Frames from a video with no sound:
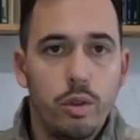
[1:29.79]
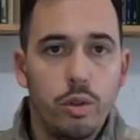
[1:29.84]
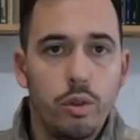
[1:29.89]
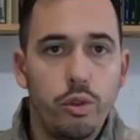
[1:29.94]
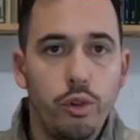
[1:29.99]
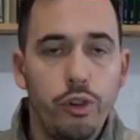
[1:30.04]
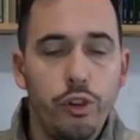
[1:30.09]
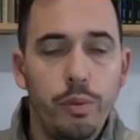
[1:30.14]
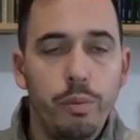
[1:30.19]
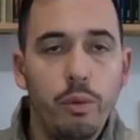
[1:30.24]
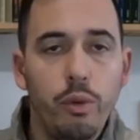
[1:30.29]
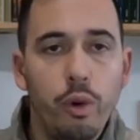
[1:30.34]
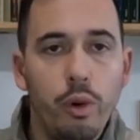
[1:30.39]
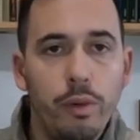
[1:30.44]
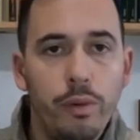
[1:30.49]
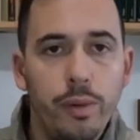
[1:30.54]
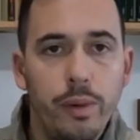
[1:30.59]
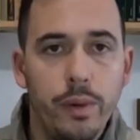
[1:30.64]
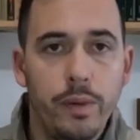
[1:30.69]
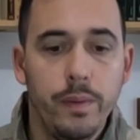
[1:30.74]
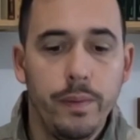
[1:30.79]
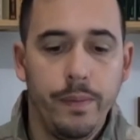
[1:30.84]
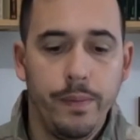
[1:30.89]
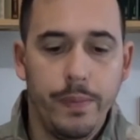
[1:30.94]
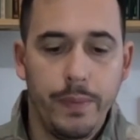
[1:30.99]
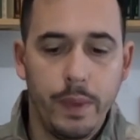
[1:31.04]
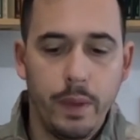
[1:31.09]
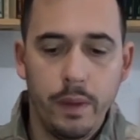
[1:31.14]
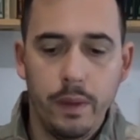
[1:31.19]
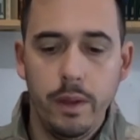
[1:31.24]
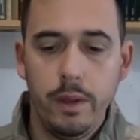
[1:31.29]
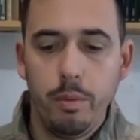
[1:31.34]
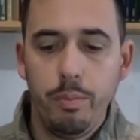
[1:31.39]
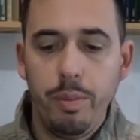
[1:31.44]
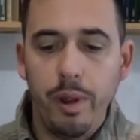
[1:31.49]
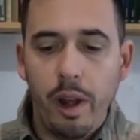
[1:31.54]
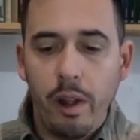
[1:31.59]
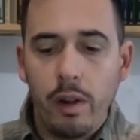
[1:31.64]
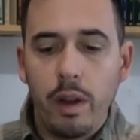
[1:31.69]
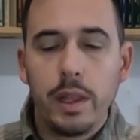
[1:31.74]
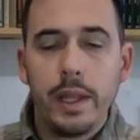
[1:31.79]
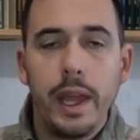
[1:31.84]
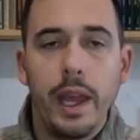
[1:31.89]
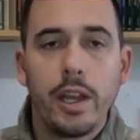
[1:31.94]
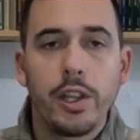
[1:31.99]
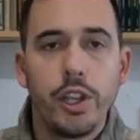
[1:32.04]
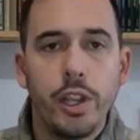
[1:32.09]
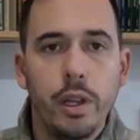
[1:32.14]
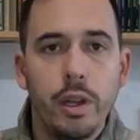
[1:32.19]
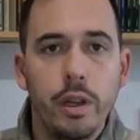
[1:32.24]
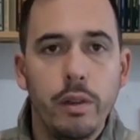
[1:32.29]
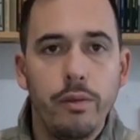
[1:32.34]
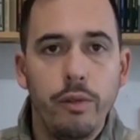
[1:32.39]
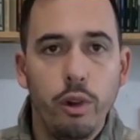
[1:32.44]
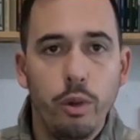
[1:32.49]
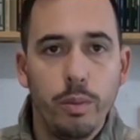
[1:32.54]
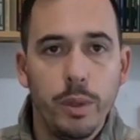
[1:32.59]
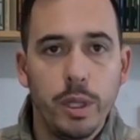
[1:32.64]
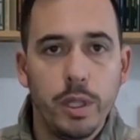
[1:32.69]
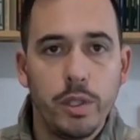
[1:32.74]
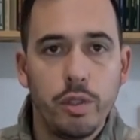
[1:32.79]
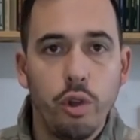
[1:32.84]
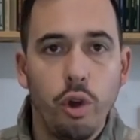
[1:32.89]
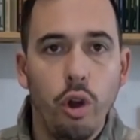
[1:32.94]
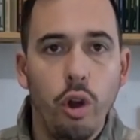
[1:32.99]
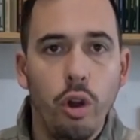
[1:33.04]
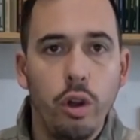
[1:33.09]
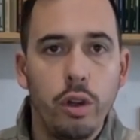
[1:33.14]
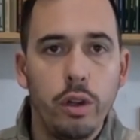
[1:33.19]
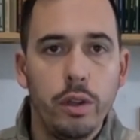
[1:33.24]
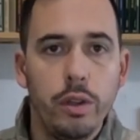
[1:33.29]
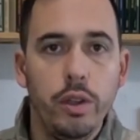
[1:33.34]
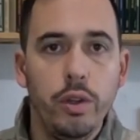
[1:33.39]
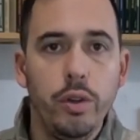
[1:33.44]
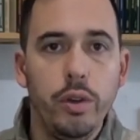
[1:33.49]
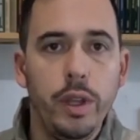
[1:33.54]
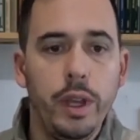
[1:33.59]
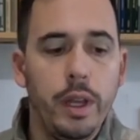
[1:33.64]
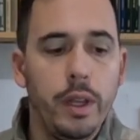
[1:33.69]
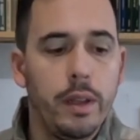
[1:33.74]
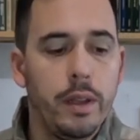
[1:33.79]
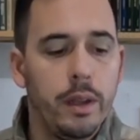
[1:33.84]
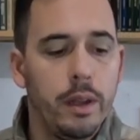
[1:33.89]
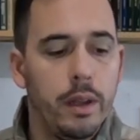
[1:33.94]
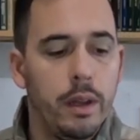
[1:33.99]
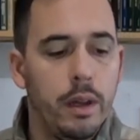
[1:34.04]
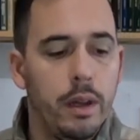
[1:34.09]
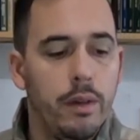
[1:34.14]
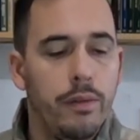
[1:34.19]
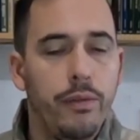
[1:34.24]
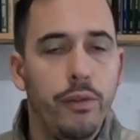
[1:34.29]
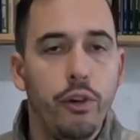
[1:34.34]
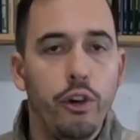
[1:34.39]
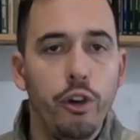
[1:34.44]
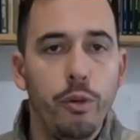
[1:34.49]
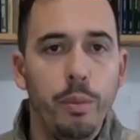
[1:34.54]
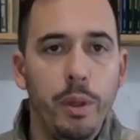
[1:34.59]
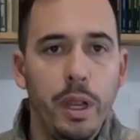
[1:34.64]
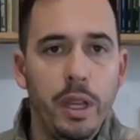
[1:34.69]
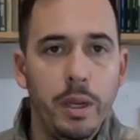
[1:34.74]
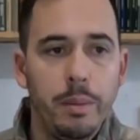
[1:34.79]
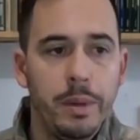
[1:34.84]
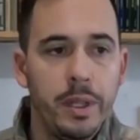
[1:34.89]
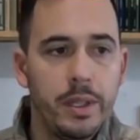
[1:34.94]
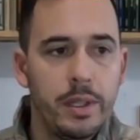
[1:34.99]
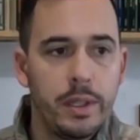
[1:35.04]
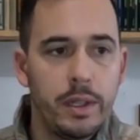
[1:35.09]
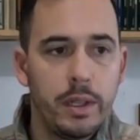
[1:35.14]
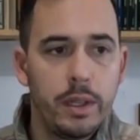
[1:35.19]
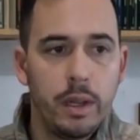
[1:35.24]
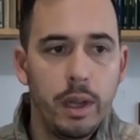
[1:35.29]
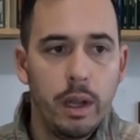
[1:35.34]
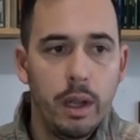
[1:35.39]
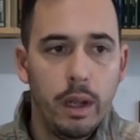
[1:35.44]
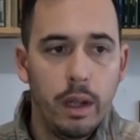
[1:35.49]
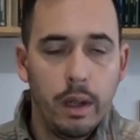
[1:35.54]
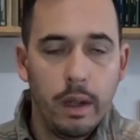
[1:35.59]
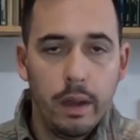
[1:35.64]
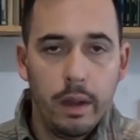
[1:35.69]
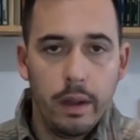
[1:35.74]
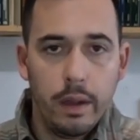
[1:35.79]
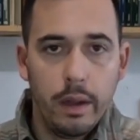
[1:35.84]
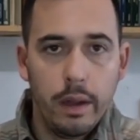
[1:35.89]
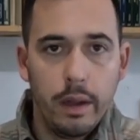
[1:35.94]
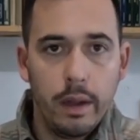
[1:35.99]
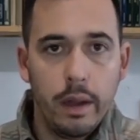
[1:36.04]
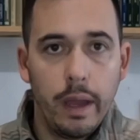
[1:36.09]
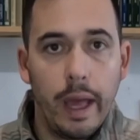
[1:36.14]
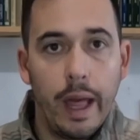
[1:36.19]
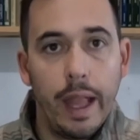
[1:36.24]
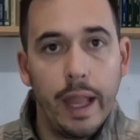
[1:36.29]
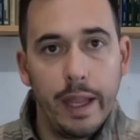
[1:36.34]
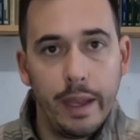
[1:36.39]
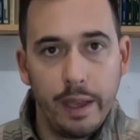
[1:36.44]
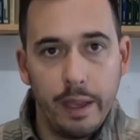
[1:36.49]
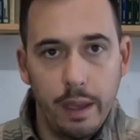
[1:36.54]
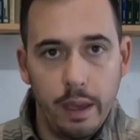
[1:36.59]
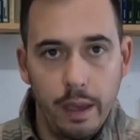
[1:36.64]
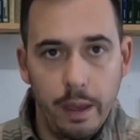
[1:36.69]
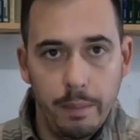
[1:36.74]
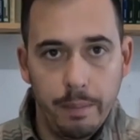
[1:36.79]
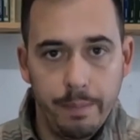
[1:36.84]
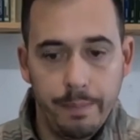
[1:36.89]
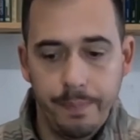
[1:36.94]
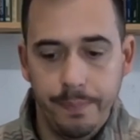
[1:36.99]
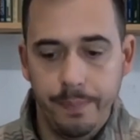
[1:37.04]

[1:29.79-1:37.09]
To remove the barreled action from the stock, you need a 4mm Allen key.